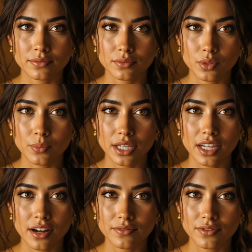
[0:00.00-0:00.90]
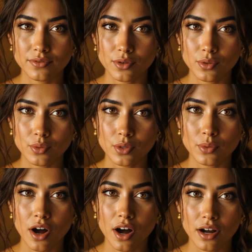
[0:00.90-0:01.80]
to be loved for who you
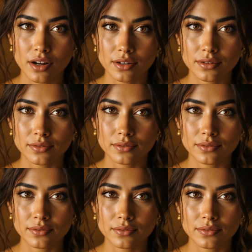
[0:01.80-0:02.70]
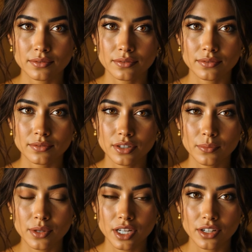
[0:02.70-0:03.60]
are, to
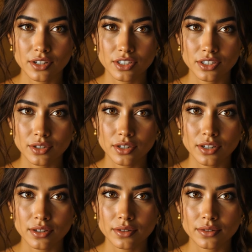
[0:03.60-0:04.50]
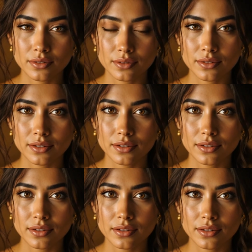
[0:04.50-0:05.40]
be understood.
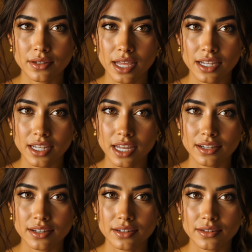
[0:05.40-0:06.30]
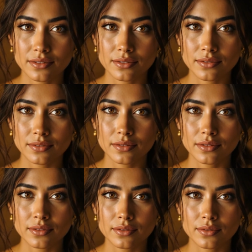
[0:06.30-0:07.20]
And yet,
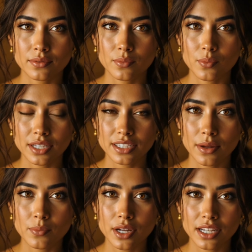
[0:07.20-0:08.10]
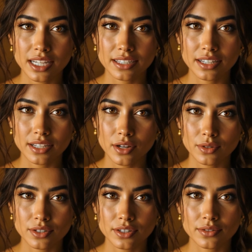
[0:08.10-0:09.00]
when someone gets close,